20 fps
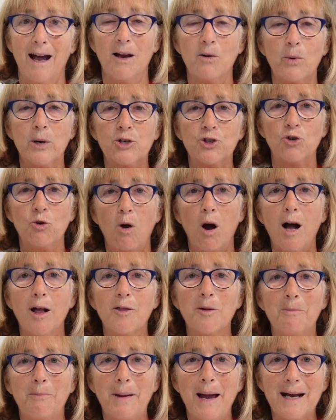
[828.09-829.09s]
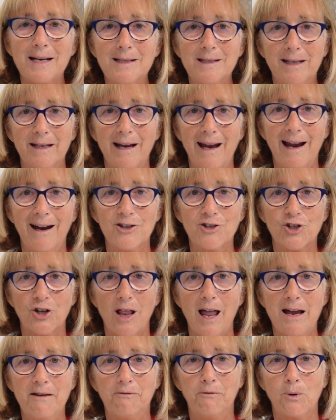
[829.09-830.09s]
I wish you all the best today on
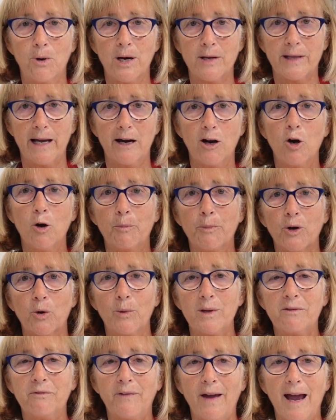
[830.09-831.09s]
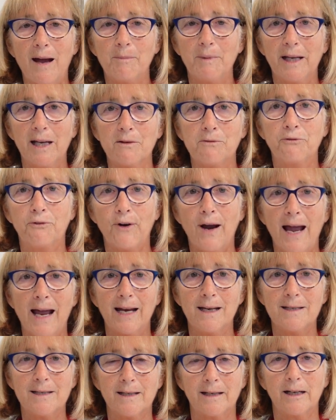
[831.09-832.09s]
July 4th. I hope you're with family and
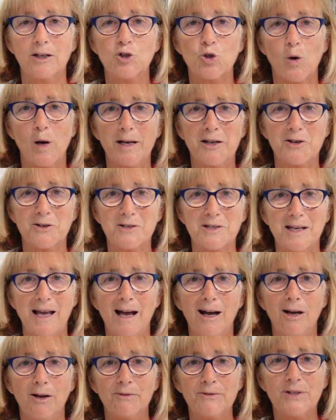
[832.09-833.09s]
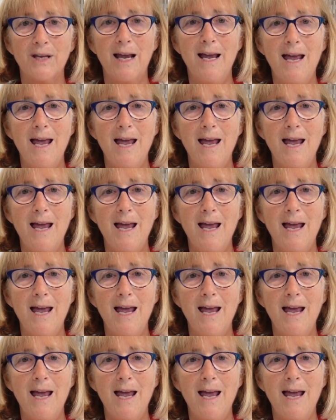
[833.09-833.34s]
friends and enjoying yourselves.